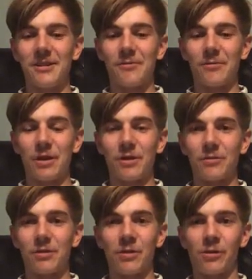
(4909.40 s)
like
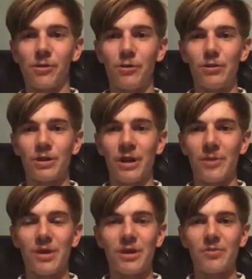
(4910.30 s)
the conclusion I
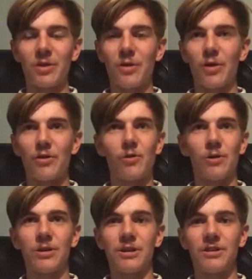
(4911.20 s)
make in my
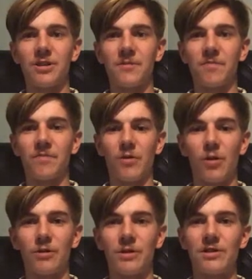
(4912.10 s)
article is
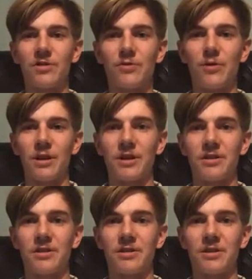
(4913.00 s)
all these
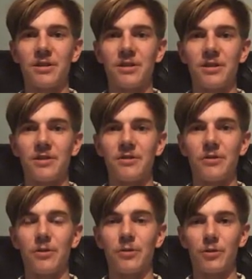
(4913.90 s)
strains,
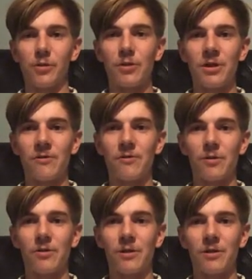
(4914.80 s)
they're looking
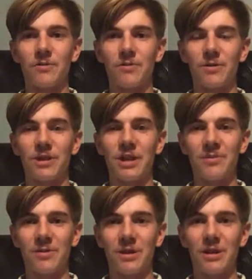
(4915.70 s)
for the
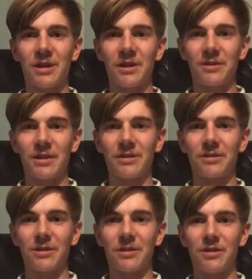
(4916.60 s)
same thing
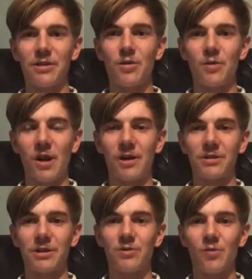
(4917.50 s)
that the
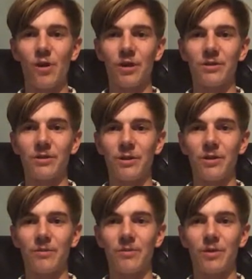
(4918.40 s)
neo-Nazis want.
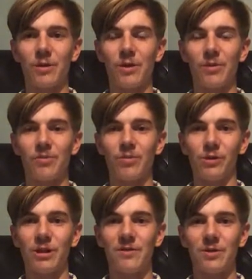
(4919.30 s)
Their
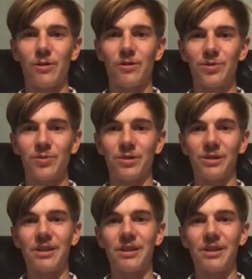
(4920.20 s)
beliefs ultimately